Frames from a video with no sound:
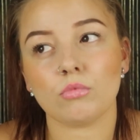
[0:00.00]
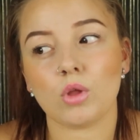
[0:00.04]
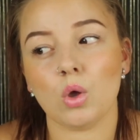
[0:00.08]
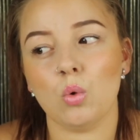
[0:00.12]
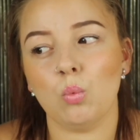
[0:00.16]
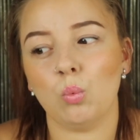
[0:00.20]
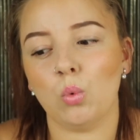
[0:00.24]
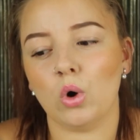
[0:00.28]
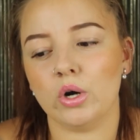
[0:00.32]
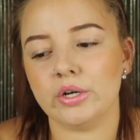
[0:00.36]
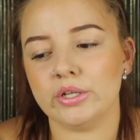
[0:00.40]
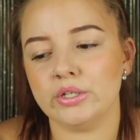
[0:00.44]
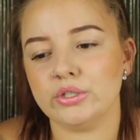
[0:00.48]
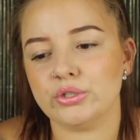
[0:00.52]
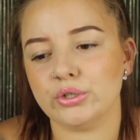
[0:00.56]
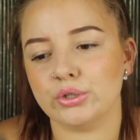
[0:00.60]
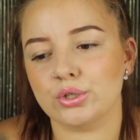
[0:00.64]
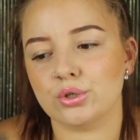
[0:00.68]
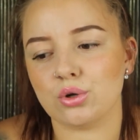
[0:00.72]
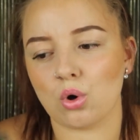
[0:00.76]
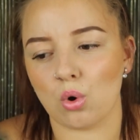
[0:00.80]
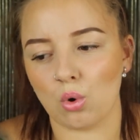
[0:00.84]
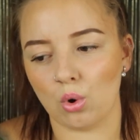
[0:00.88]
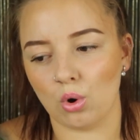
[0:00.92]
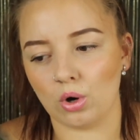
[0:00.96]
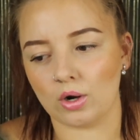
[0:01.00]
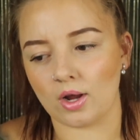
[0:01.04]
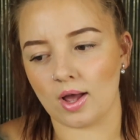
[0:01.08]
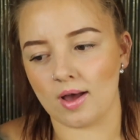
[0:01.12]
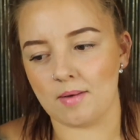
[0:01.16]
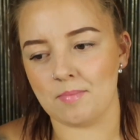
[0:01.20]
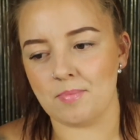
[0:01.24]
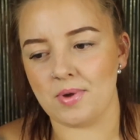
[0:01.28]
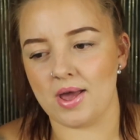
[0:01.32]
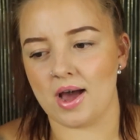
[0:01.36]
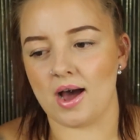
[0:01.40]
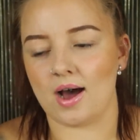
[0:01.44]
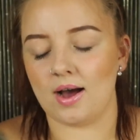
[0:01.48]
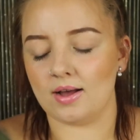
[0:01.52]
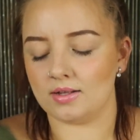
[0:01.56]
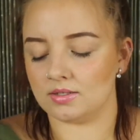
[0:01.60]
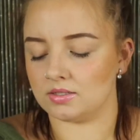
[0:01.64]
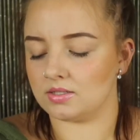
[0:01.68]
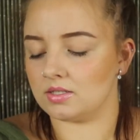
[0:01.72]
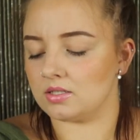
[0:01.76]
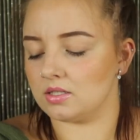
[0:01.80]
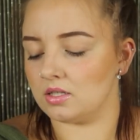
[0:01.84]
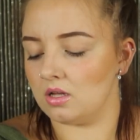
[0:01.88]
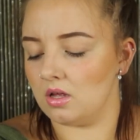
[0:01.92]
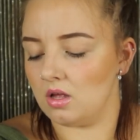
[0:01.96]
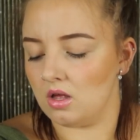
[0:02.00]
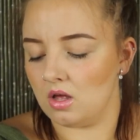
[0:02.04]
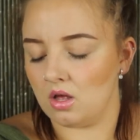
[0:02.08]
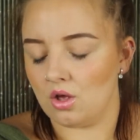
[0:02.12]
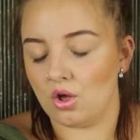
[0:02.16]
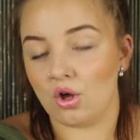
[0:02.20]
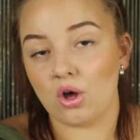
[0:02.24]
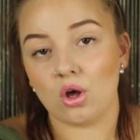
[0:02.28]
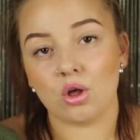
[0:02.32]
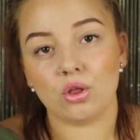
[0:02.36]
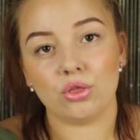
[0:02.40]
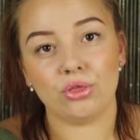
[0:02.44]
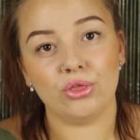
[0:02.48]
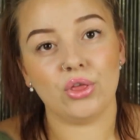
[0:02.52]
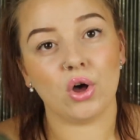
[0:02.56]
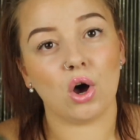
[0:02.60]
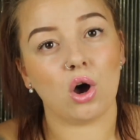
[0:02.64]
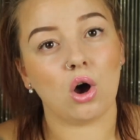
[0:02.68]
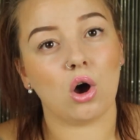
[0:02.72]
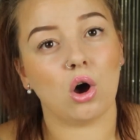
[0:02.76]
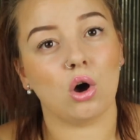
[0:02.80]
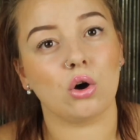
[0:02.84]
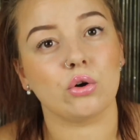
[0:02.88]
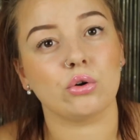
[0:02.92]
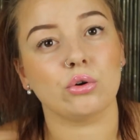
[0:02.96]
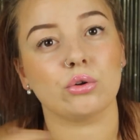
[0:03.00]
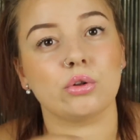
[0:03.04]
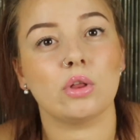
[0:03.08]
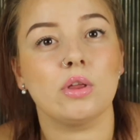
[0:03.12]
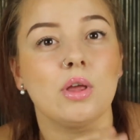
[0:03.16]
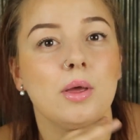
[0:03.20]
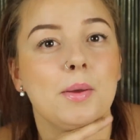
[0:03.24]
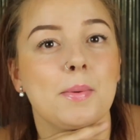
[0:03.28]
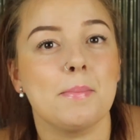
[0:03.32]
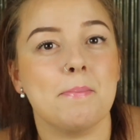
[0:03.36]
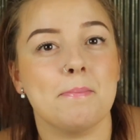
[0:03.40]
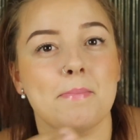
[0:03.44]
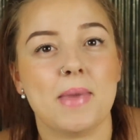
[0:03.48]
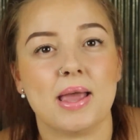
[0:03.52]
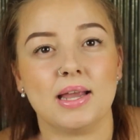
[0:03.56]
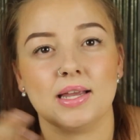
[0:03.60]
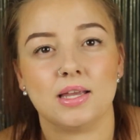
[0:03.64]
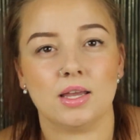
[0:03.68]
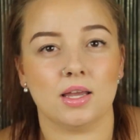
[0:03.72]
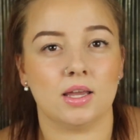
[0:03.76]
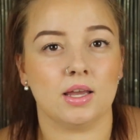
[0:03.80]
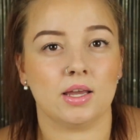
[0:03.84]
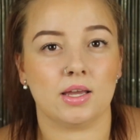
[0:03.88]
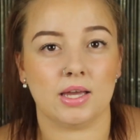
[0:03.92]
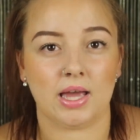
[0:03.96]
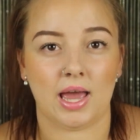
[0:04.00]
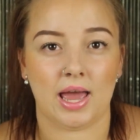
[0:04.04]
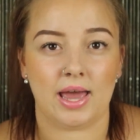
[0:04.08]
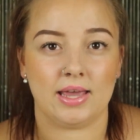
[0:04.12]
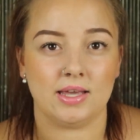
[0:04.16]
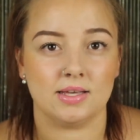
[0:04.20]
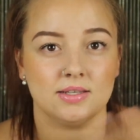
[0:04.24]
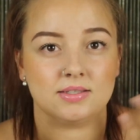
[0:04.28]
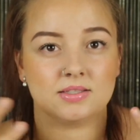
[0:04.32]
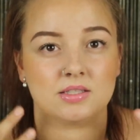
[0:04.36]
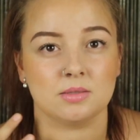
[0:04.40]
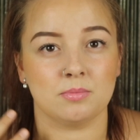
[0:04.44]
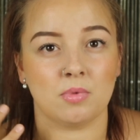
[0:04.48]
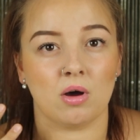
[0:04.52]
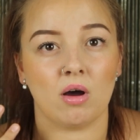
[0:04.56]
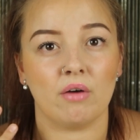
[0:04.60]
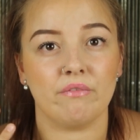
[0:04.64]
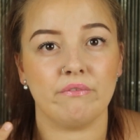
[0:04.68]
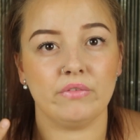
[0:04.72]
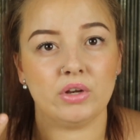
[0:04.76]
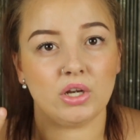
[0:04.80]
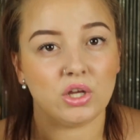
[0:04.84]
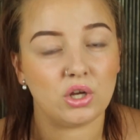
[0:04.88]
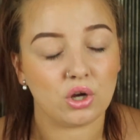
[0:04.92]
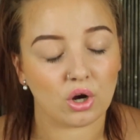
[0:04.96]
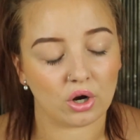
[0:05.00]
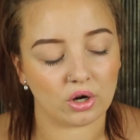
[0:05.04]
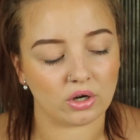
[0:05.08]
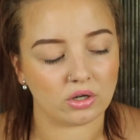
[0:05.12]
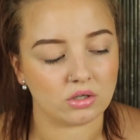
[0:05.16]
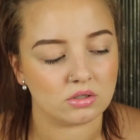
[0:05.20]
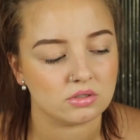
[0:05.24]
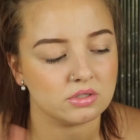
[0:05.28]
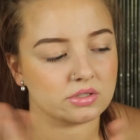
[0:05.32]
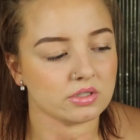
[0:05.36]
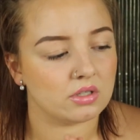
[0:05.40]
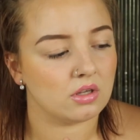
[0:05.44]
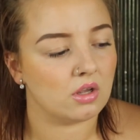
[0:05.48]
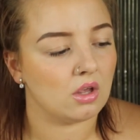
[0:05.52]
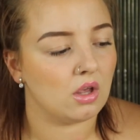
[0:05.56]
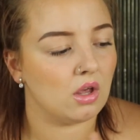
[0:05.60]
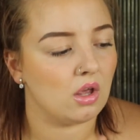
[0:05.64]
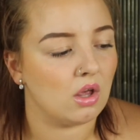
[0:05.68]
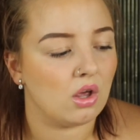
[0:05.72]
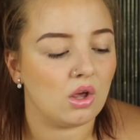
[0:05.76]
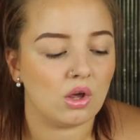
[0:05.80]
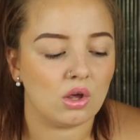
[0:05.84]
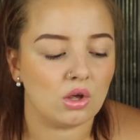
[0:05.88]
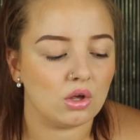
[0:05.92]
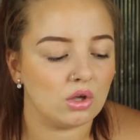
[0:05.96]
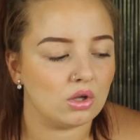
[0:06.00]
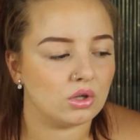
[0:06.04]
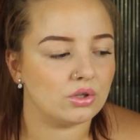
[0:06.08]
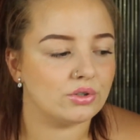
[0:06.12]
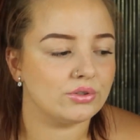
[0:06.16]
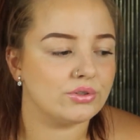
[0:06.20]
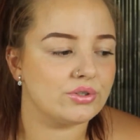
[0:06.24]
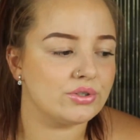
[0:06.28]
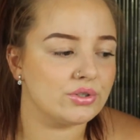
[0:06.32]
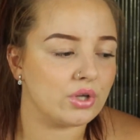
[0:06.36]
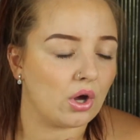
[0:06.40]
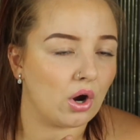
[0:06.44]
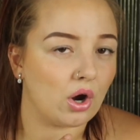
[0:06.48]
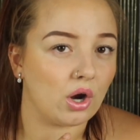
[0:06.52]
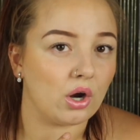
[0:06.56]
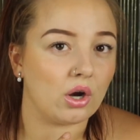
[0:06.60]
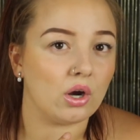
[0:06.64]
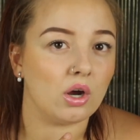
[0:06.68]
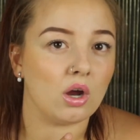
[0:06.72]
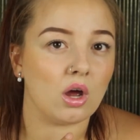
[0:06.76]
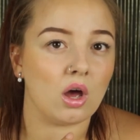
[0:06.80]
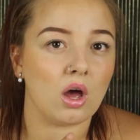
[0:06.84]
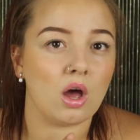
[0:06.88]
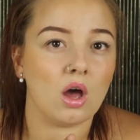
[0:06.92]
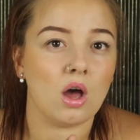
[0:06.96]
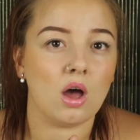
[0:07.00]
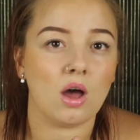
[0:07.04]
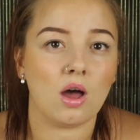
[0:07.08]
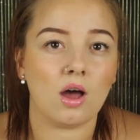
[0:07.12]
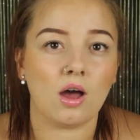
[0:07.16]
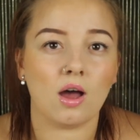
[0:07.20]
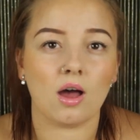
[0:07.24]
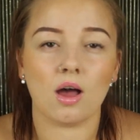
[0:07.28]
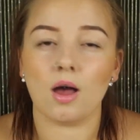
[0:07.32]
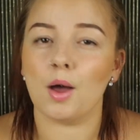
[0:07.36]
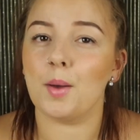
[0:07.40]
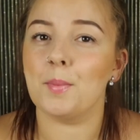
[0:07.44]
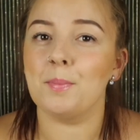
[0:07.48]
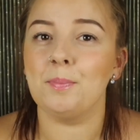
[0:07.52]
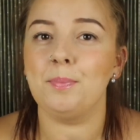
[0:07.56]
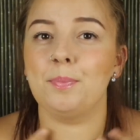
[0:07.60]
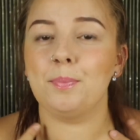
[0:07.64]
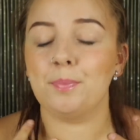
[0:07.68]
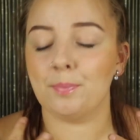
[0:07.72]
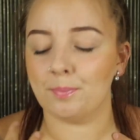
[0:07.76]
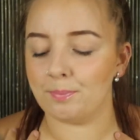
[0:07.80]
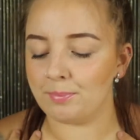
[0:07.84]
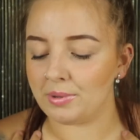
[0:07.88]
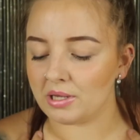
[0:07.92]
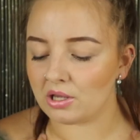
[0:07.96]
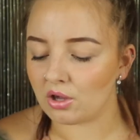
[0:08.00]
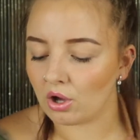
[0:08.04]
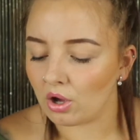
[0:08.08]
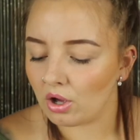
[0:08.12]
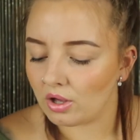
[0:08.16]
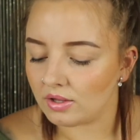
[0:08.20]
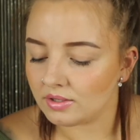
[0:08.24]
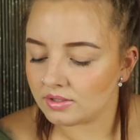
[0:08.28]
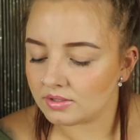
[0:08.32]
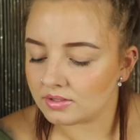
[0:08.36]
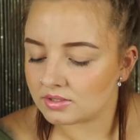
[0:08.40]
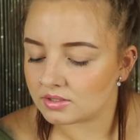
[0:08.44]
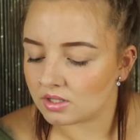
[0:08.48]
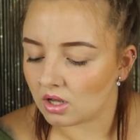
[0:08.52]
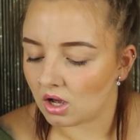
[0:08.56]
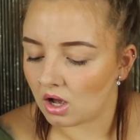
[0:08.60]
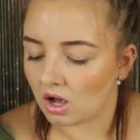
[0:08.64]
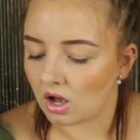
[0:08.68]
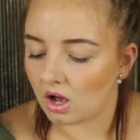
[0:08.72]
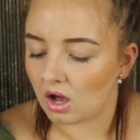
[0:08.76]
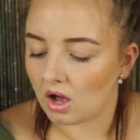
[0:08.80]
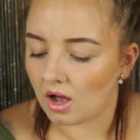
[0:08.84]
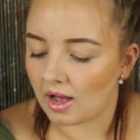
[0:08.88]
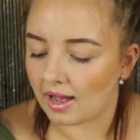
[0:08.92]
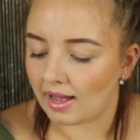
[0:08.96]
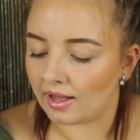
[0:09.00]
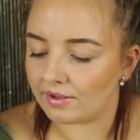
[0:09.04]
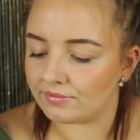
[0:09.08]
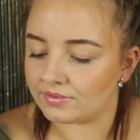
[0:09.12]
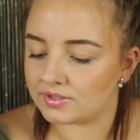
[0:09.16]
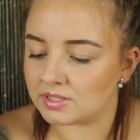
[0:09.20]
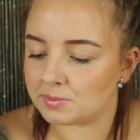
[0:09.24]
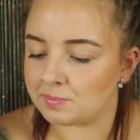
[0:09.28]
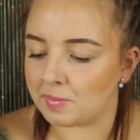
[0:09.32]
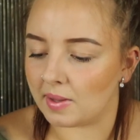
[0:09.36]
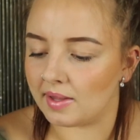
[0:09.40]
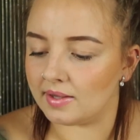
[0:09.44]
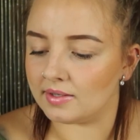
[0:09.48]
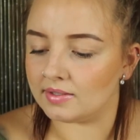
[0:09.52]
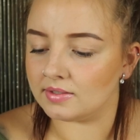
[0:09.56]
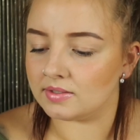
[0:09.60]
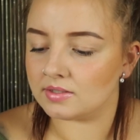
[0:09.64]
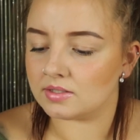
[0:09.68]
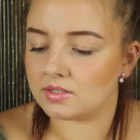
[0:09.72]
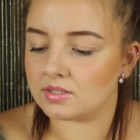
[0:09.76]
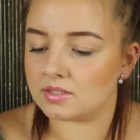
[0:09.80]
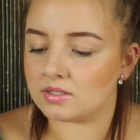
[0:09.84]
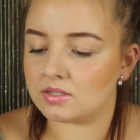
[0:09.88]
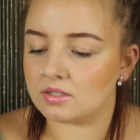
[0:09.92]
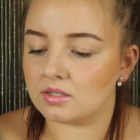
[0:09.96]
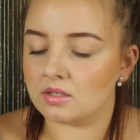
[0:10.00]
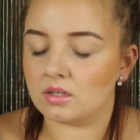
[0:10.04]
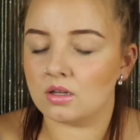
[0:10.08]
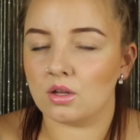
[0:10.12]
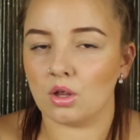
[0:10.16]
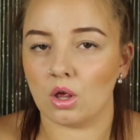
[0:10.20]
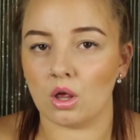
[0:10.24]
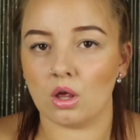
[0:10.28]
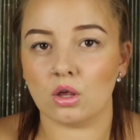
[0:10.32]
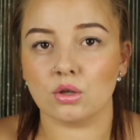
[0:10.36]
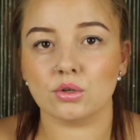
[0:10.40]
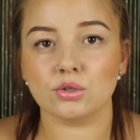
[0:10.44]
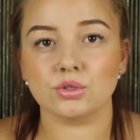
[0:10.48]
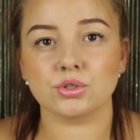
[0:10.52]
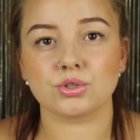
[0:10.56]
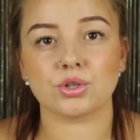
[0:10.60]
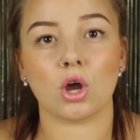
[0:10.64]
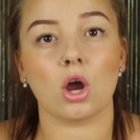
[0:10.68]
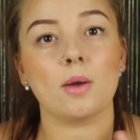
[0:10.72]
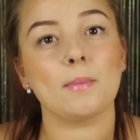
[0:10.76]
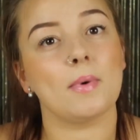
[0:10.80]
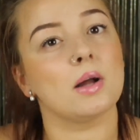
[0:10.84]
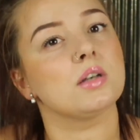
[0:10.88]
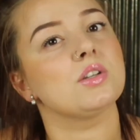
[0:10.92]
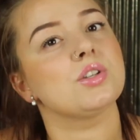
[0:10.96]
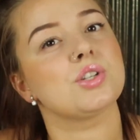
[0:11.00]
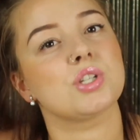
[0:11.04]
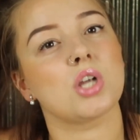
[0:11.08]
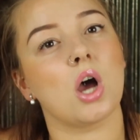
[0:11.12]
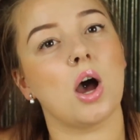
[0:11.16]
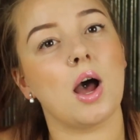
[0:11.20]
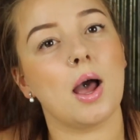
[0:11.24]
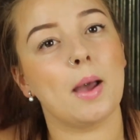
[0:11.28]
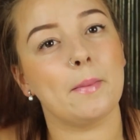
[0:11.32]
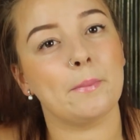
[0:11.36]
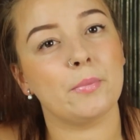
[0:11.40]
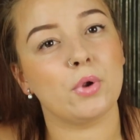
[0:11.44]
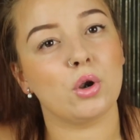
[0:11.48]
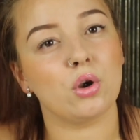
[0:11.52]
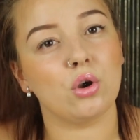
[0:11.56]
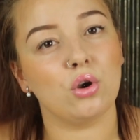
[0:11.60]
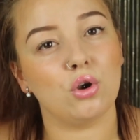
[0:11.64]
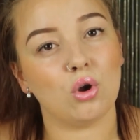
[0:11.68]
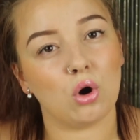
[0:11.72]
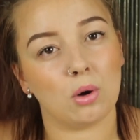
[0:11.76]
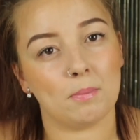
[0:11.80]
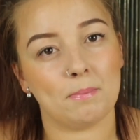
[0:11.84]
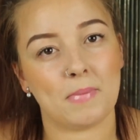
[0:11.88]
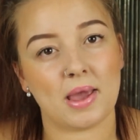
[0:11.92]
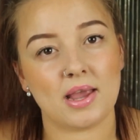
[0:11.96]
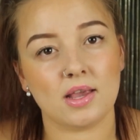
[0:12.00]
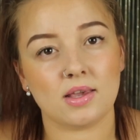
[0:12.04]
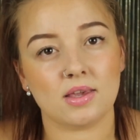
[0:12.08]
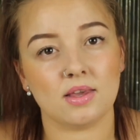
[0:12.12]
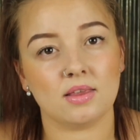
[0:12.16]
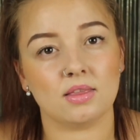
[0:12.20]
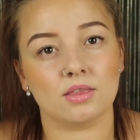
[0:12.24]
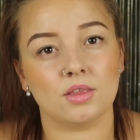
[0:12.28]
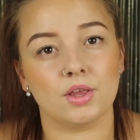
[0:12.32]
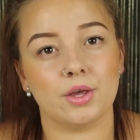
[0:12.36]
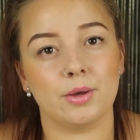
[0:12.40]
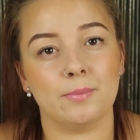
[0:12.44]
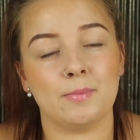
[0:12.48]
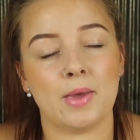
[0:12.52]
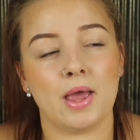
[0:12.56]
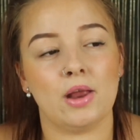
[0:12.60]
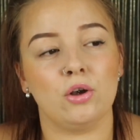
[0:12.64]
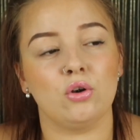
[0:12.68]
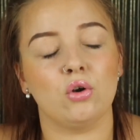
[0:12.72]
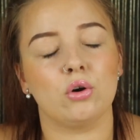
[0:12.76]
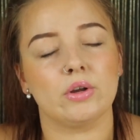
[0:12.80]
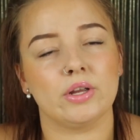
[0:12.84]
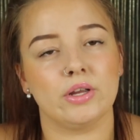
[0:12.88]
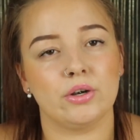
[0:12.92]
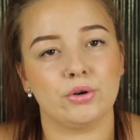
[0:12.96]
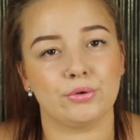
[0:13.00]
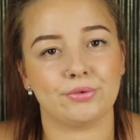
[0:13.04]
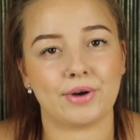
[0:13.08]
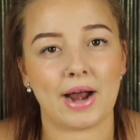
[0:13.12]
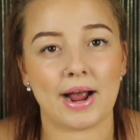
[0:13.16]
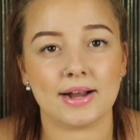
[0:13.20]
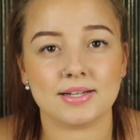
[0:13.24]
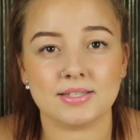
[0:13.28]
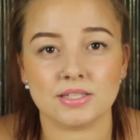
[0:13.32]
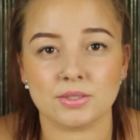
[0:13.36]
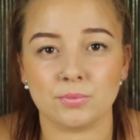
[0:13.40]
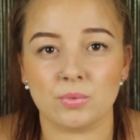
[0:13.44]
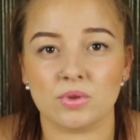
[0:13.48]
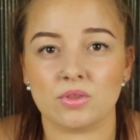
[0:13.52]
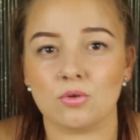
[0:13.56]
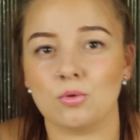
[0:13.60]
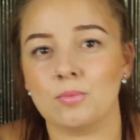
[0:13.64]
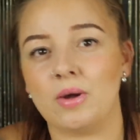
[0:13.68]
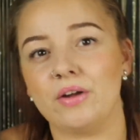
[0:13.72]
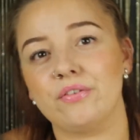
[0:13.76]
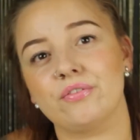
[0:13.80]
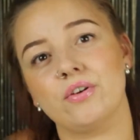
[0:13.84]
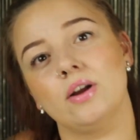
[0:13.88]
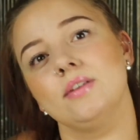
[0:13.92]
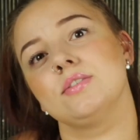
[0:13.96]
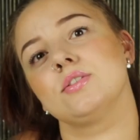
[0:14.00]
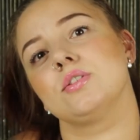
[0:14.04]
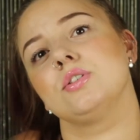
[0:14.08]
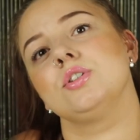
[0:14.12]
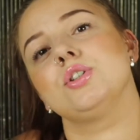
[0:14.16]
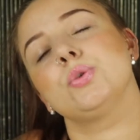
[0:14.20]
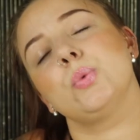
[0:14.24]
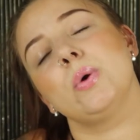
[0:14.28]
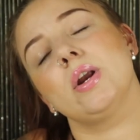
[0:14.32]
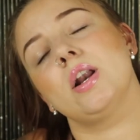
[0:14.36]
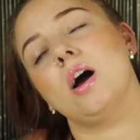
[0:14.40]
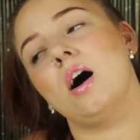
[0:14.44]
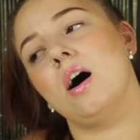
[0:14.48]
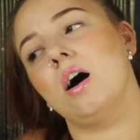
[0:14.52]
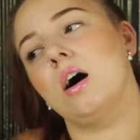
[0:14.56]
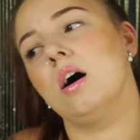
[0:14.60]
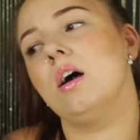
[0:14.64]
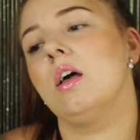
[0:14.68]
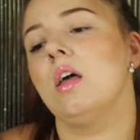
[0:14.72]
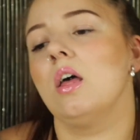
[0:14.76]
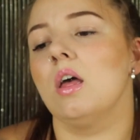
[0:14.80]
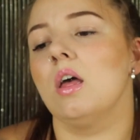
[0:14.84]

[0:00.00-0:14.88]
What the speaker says: wanted to talk about the whole making ASMR videos. So because I've spent so much time not making them and not interacting with all my friends on Twitter,